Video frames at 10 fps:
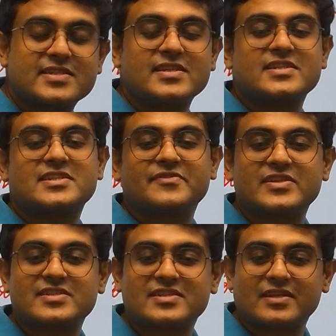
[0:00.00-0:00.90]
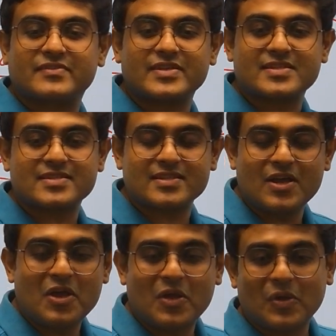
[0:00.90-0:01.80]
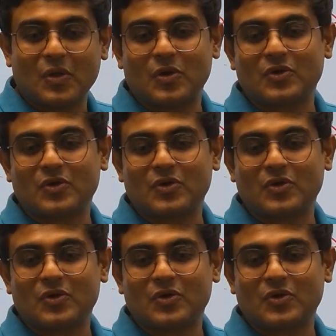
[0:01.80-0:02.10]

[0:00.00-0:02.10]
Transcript: in civil servants. Lot